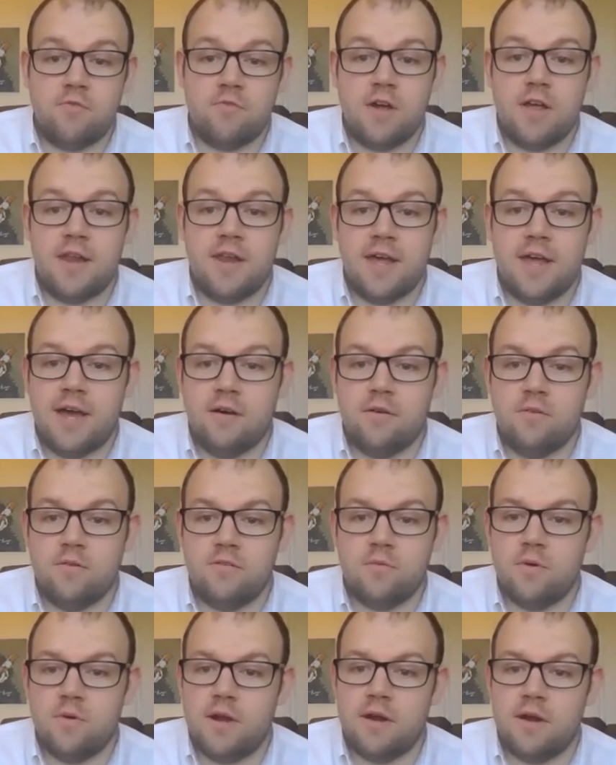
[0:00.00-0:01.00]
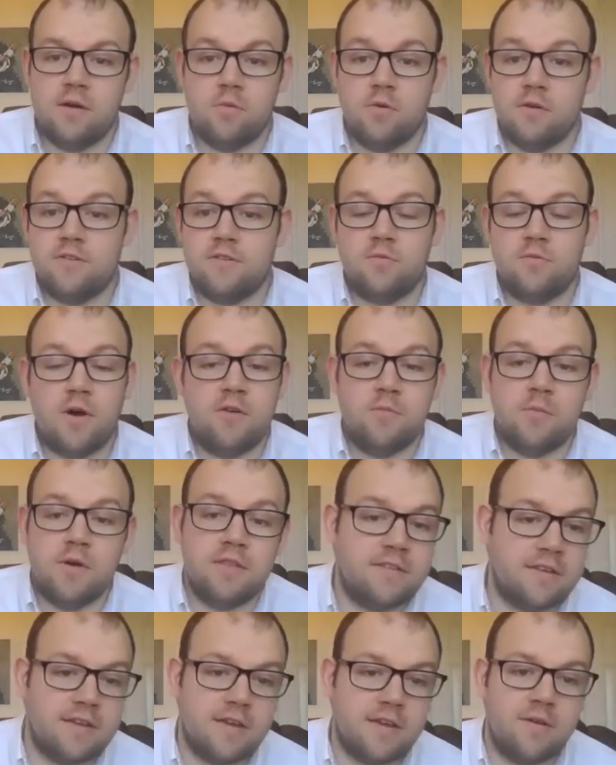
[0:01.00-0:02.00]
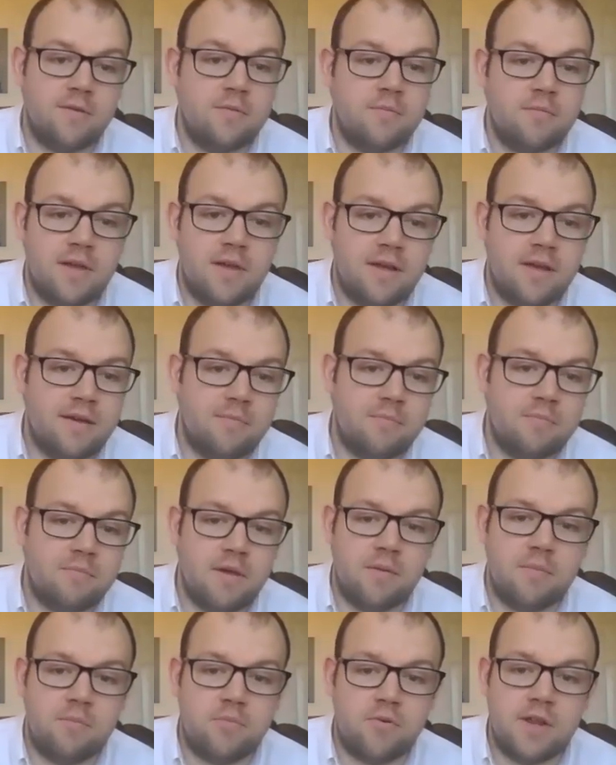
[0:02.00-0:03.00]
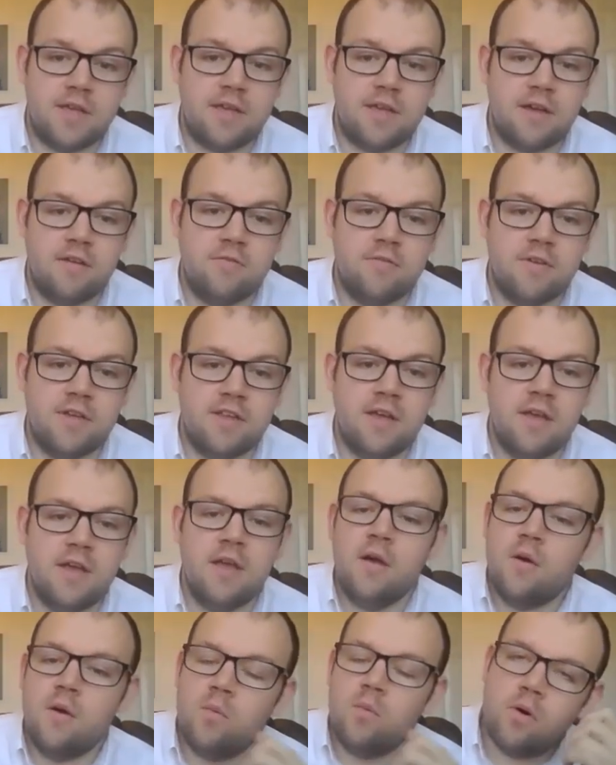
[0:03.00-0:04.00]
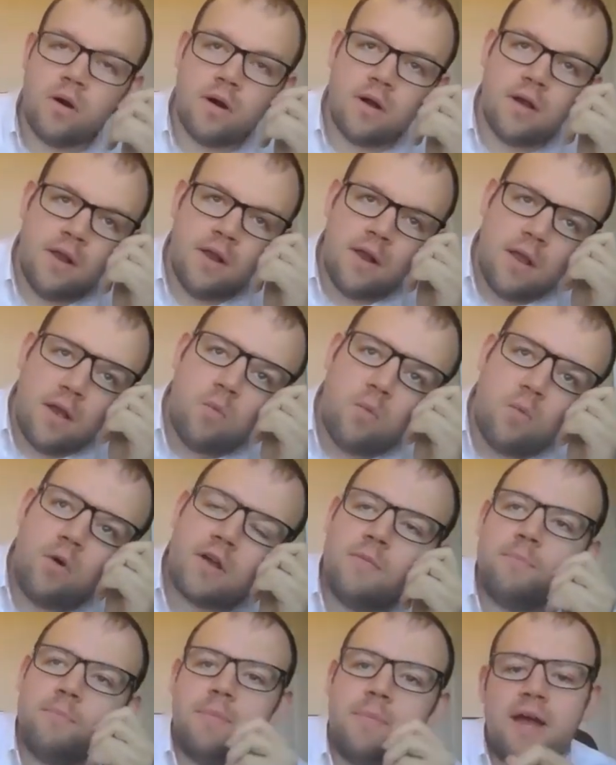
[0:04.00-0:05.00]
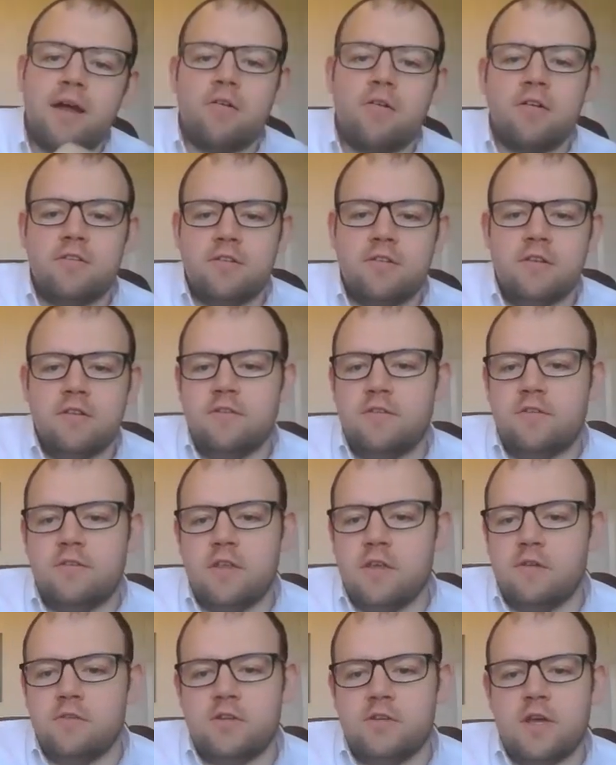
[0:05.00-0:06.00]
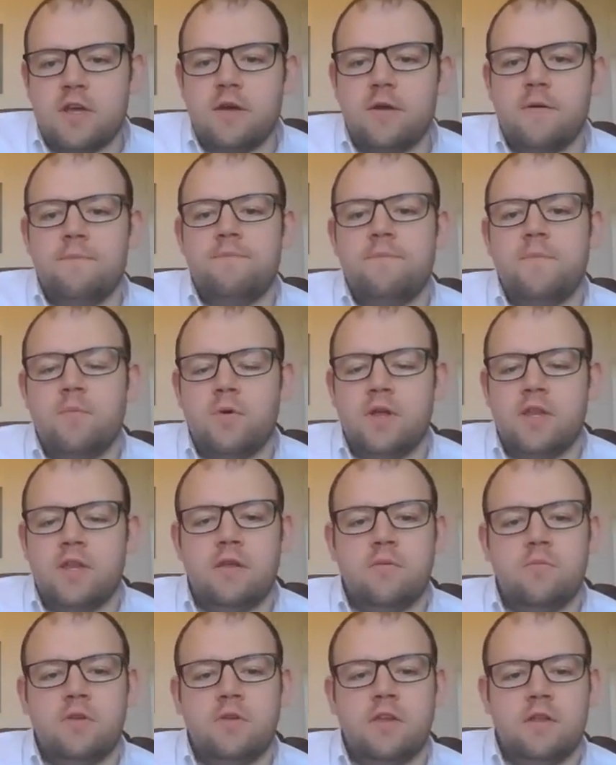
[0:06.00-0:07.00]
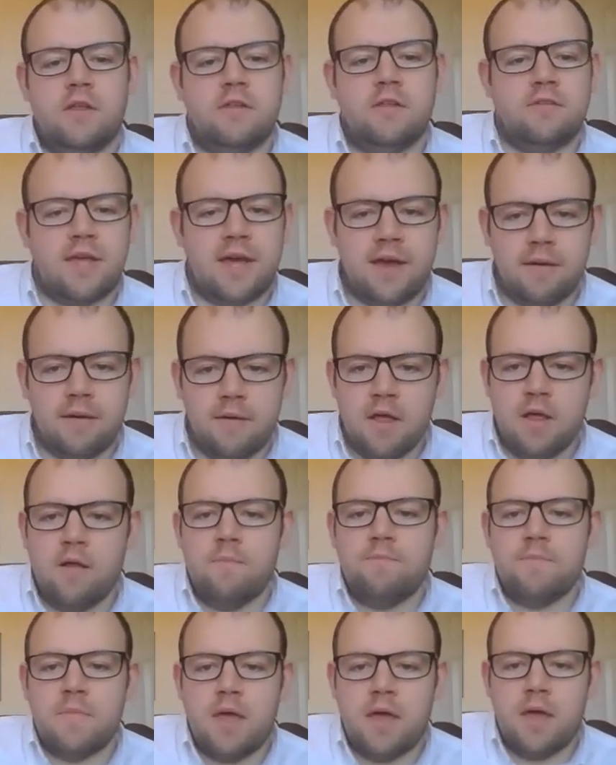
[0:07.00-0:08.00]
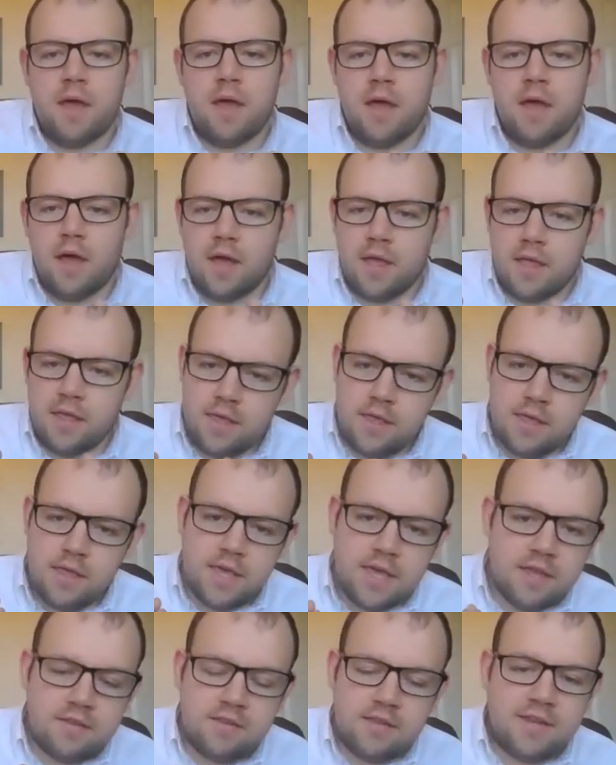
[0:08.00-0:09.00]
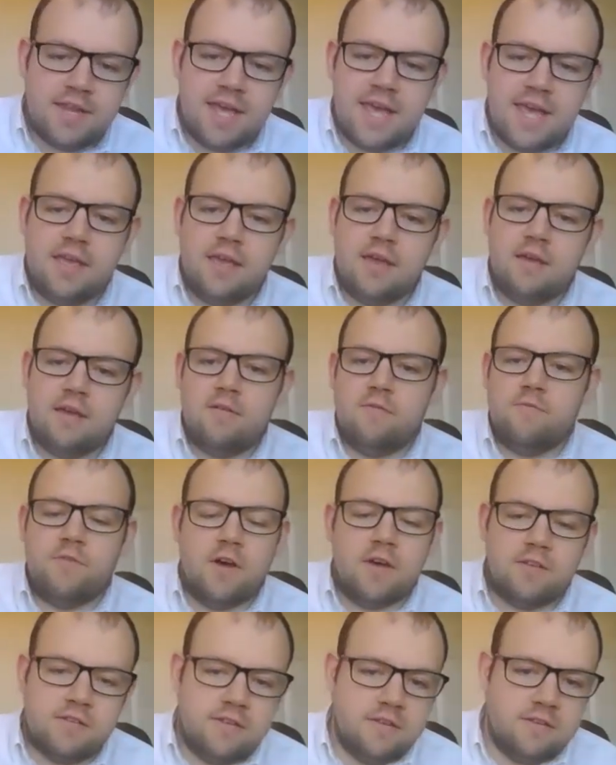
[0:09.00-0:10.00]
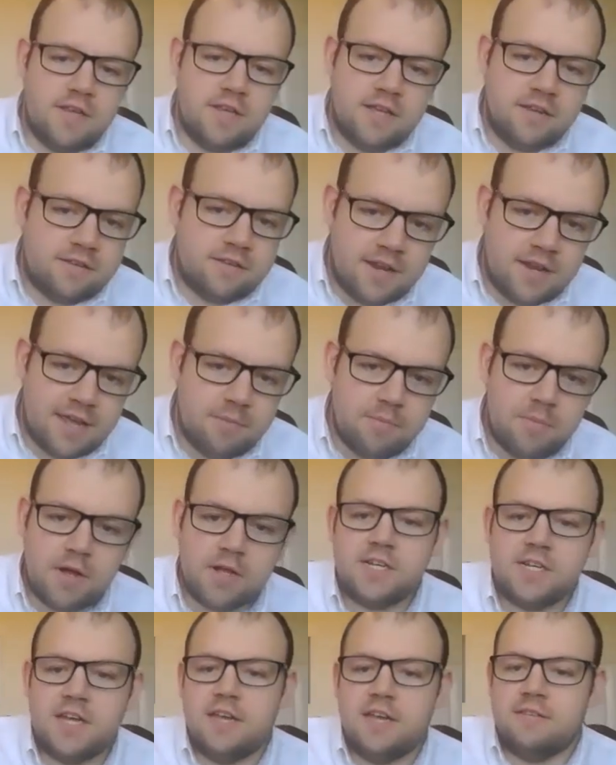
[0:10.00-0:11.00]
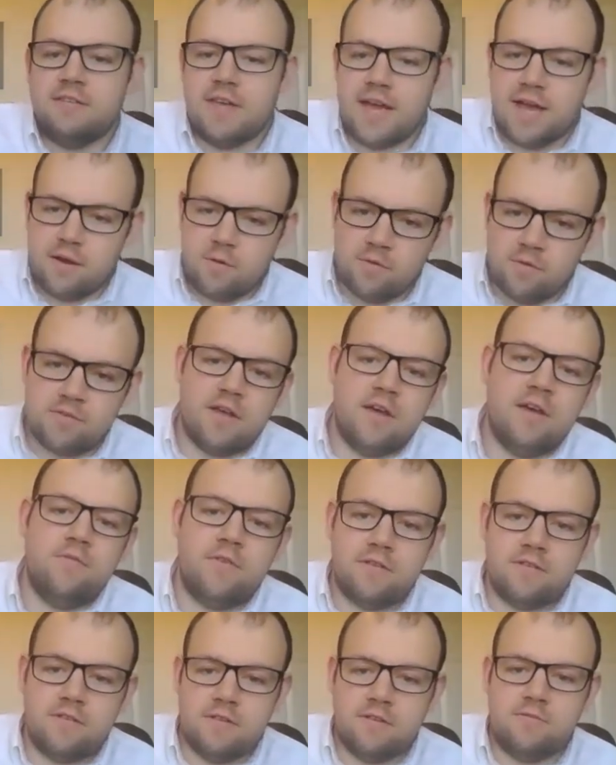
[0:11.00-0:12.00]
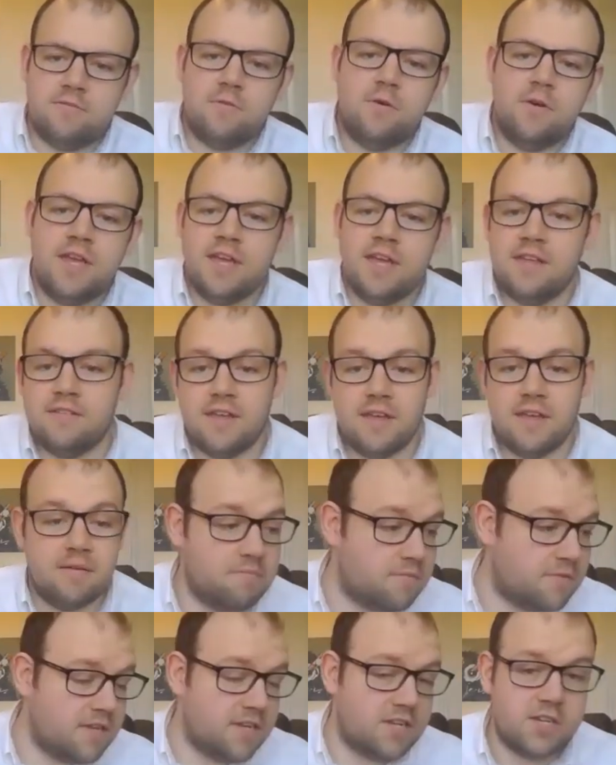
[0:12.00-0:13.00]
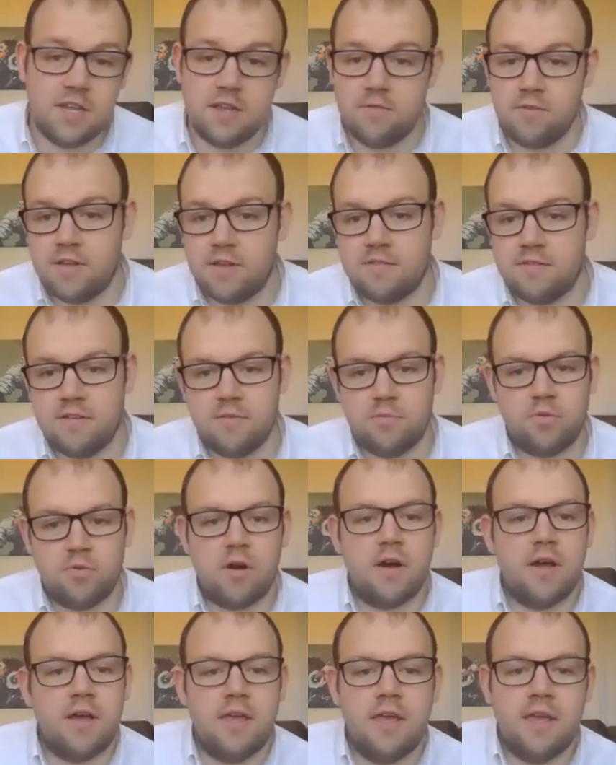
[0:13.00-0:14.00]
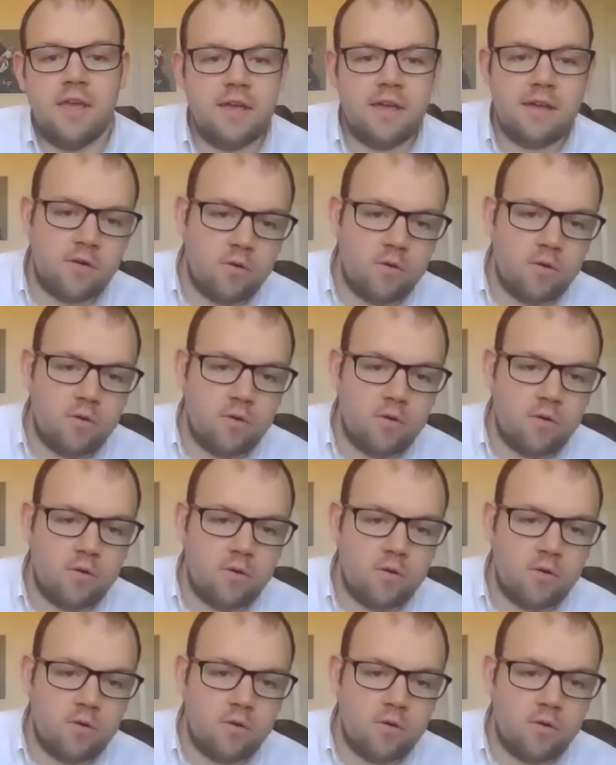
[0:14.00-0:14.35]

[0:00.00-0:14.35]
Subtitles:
right now than it was 12 months ago and pre-COVID. What comparisons do you show when you is that year-to-date versus year-to-date budget? Is it out-term versus full year? Is it this year versus prior year?